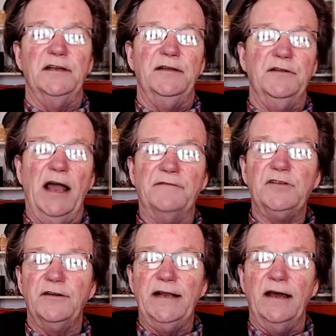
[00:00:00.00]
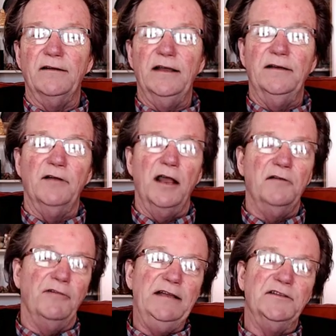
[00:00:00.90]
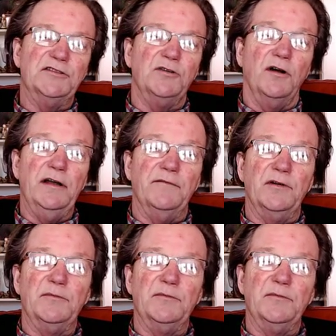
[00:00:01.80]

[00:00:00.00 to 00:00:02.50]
you have to go down and read the story of it.